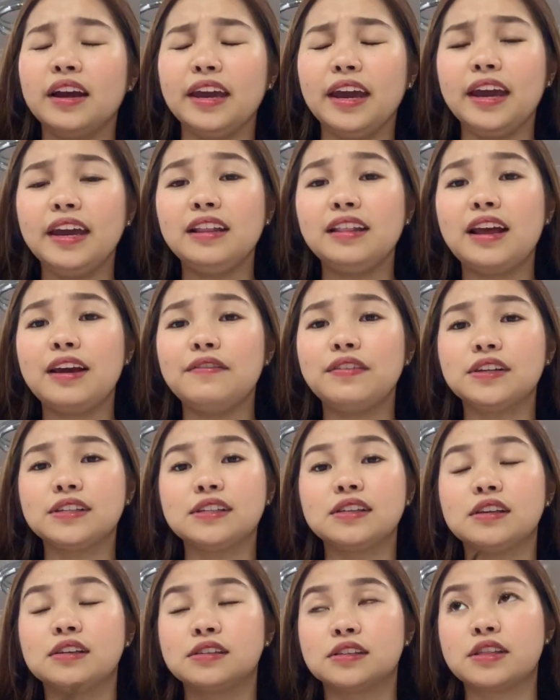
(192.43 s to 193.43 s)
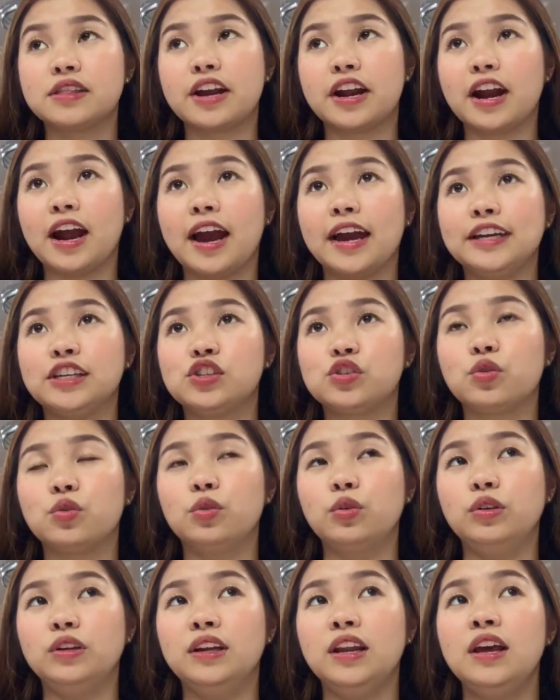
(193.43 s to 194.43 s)
A-levels is their high
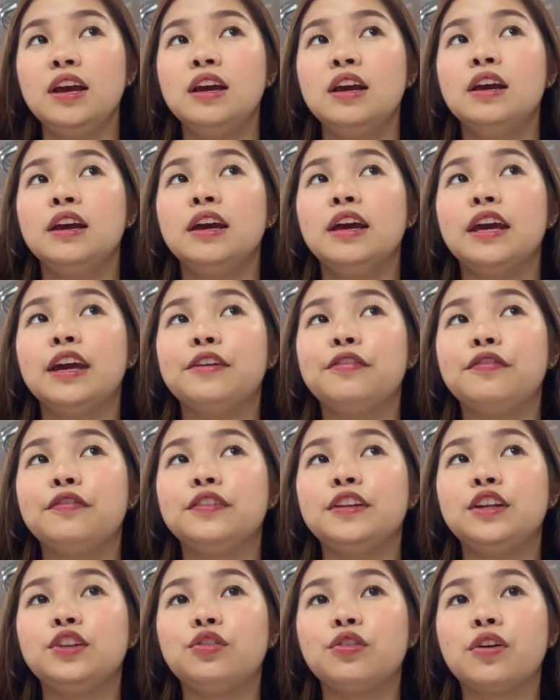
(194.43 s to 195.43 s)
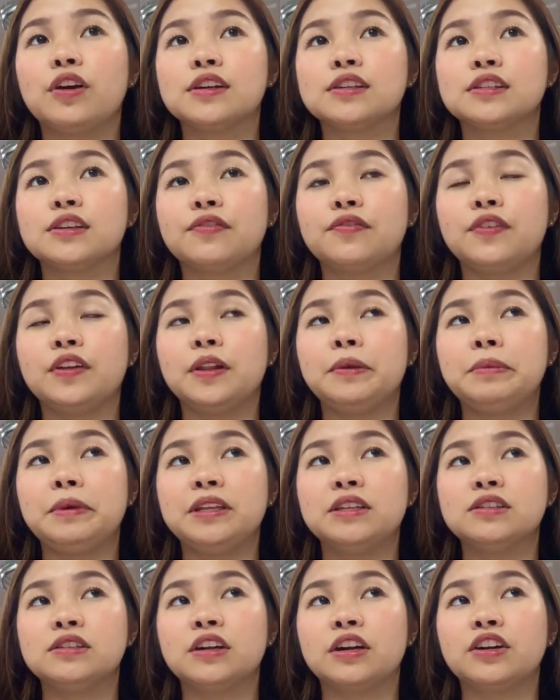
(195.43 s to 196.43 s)
school. If dito ka sa
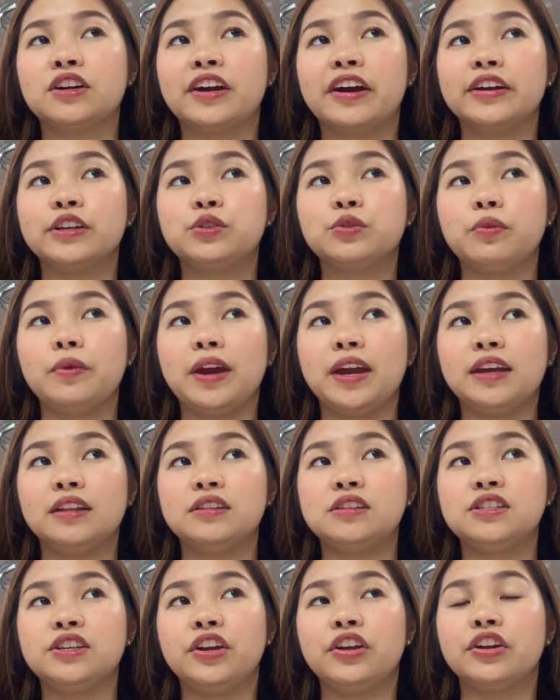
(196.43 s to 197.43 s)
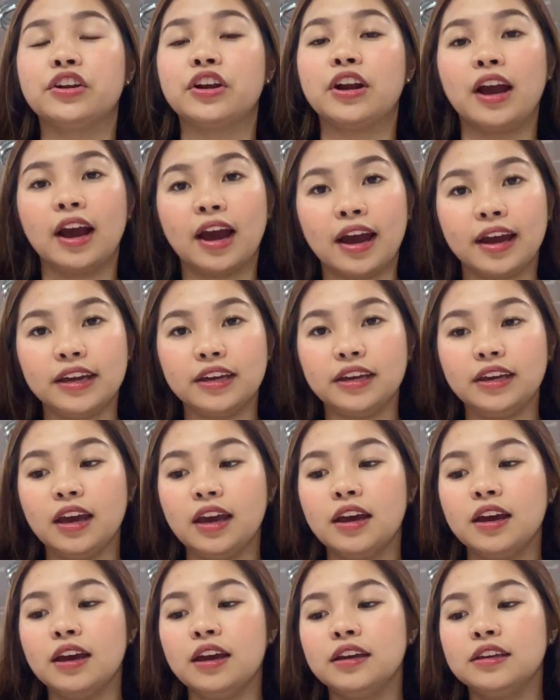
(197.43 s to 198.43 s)
Philippines na graduate, senior high,
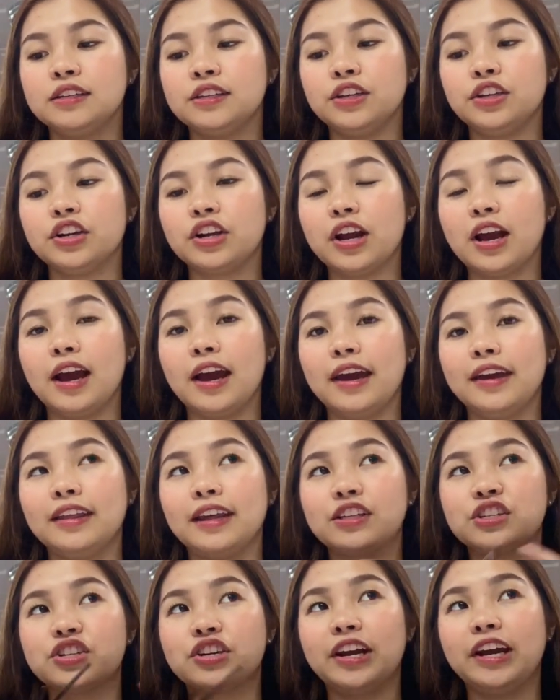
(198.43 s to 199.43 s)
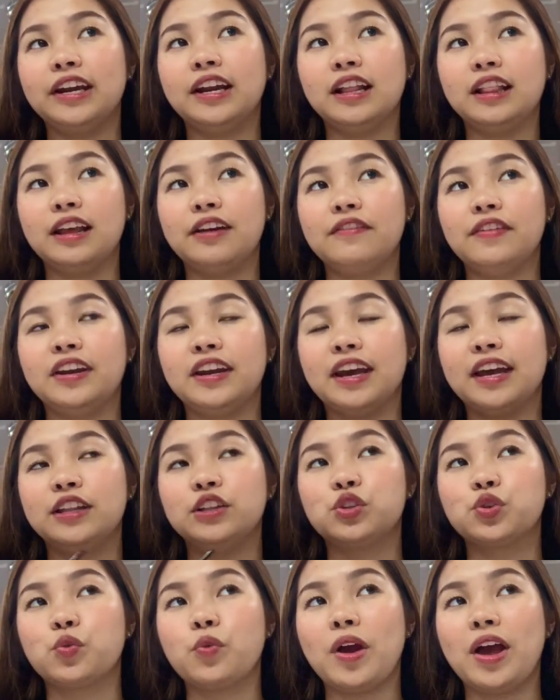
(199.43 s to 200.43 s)
that's grade 11
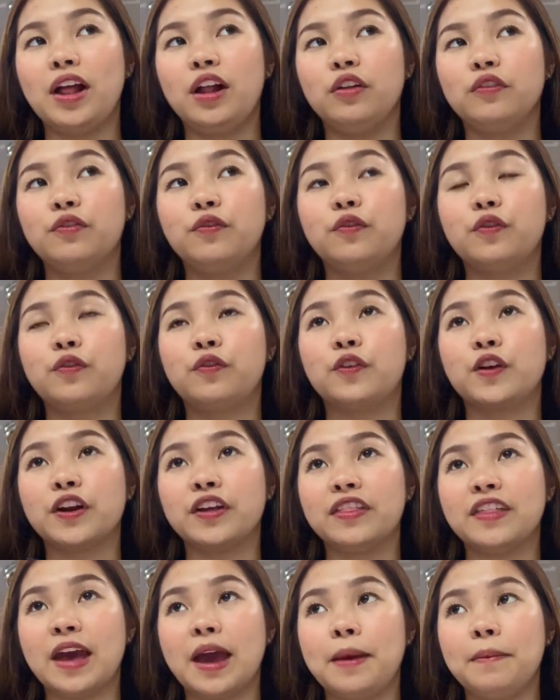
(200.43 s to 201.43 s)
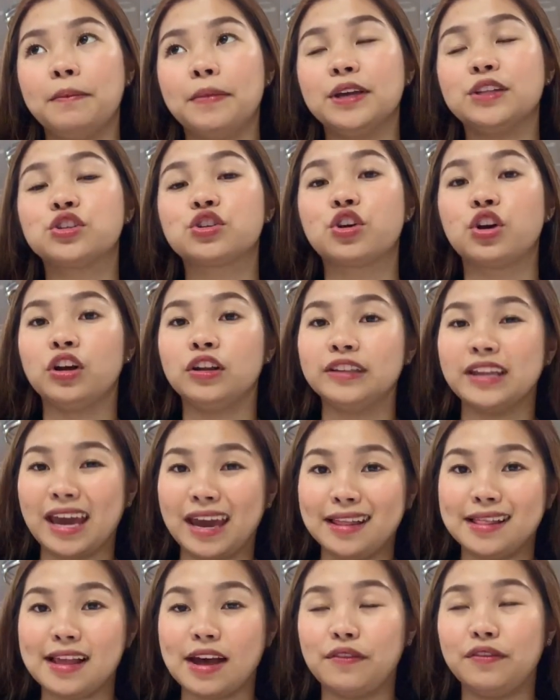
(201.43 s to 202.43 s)
and 12 for them, it's called
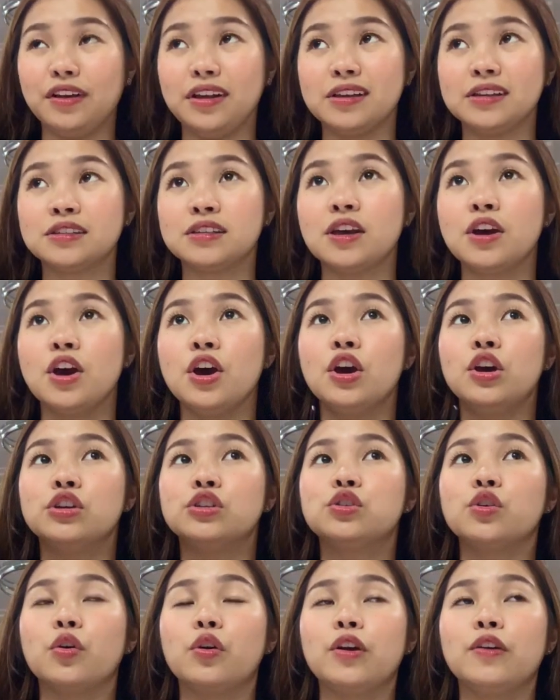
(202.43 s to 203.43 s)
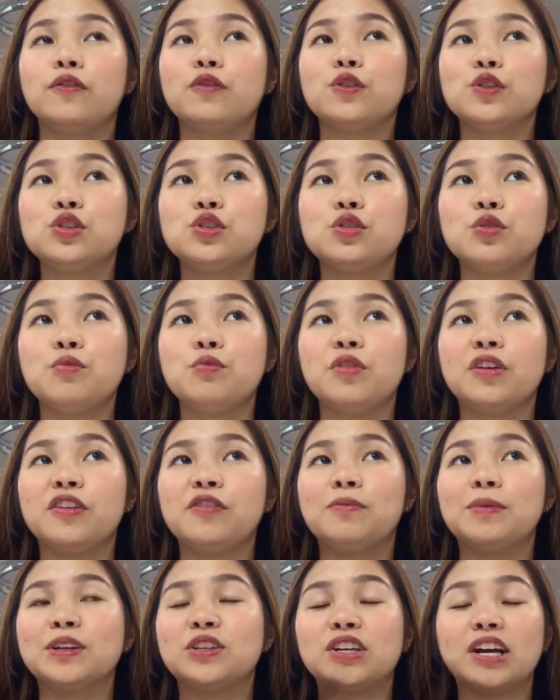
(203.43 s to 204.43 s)
A-levels. So if gusto,
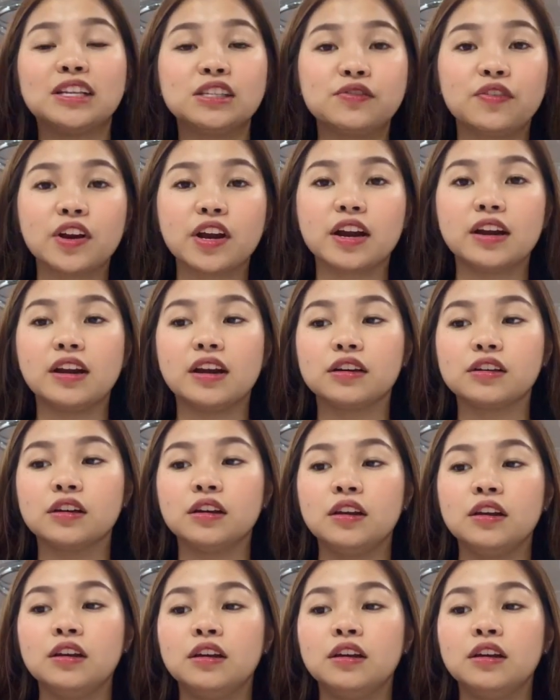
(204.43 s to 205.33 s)
if mag-transfer ka ng